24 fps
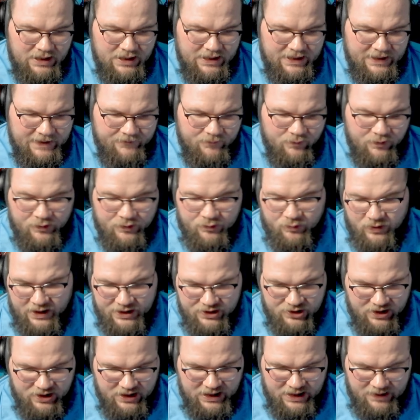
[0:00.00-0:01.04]
with
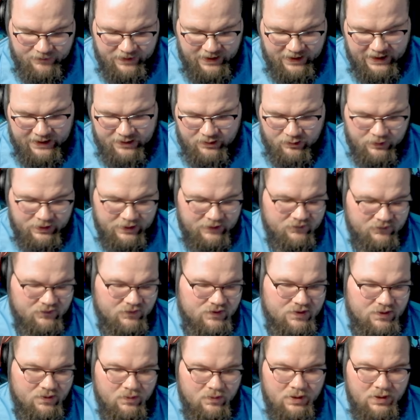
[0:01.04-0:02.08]
rush that come back or whatever.
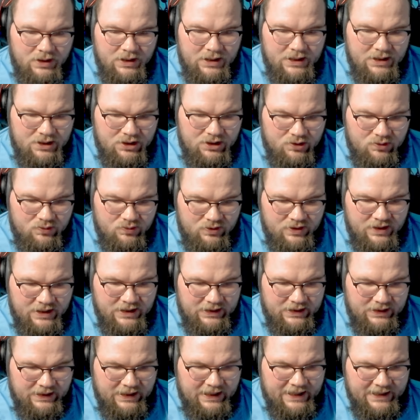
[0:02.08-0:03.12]
So you get a
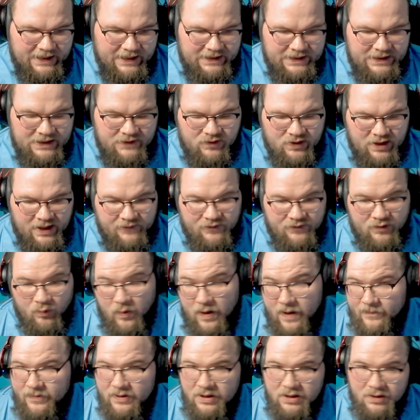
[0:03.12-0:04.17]
lot. And then if you have the
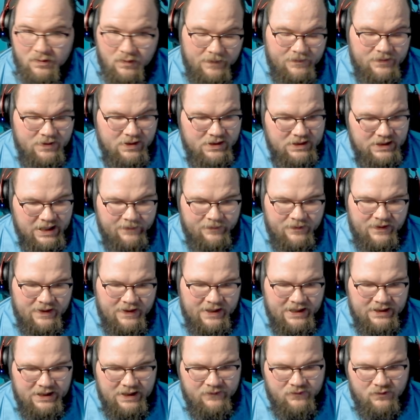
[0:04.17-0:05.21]
weapon equipped on top of
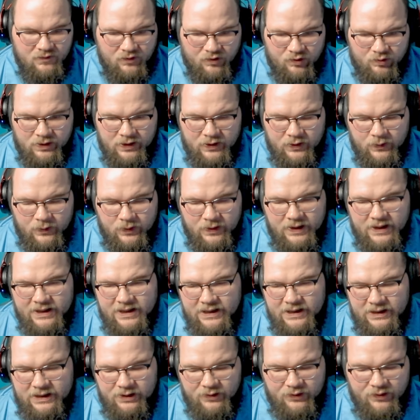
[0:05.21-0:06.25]
that, you have your 3/3 that can
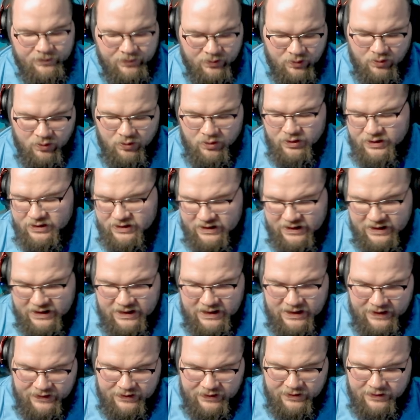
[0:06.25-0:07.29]
clear the board, and you get
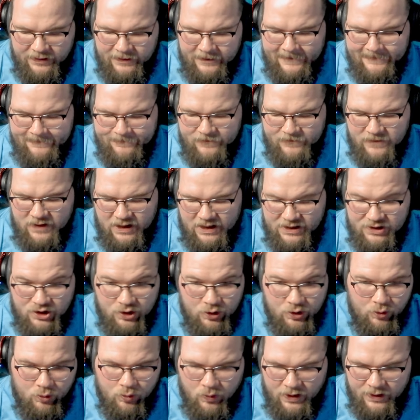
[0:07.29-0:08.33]
another
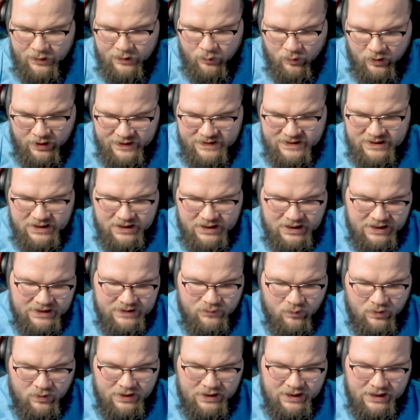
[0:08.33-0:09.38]
2 1/1s because
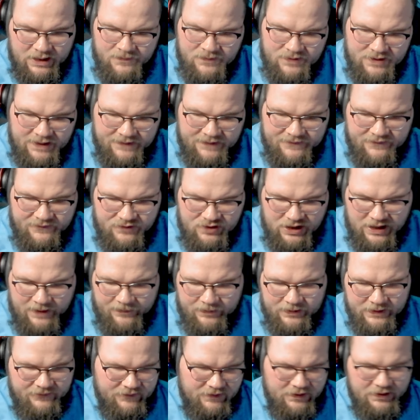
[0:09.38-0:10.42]
one that comes off of
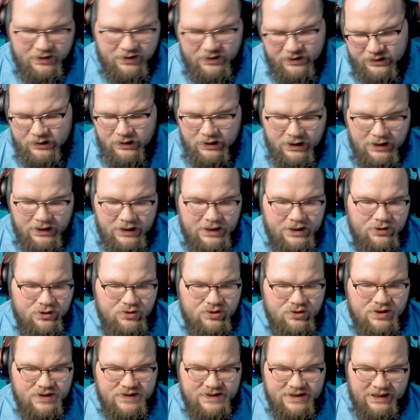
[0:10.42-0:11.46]
Shoplifter. And there's
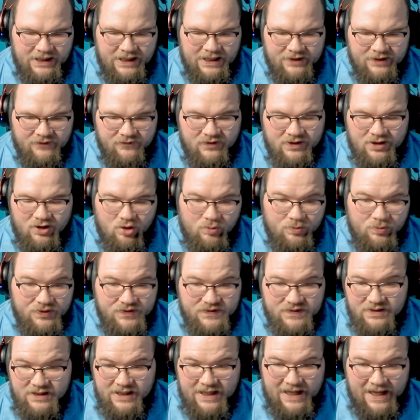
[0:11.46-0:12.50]
just a lot of
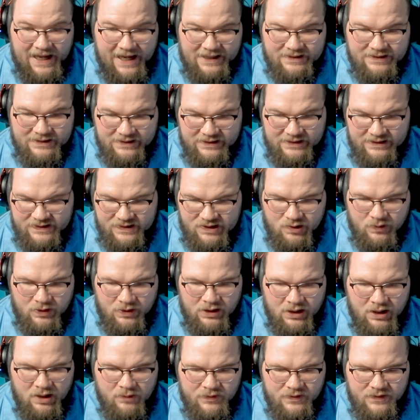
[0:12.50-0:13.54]
almost hecticness going
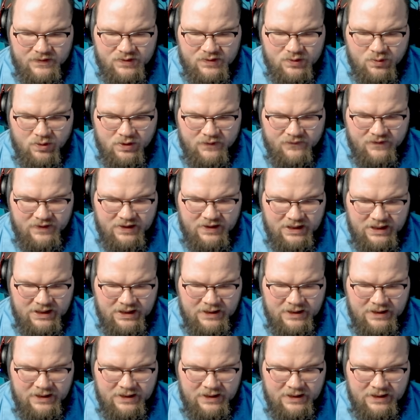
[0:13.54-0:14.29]
on with sort of the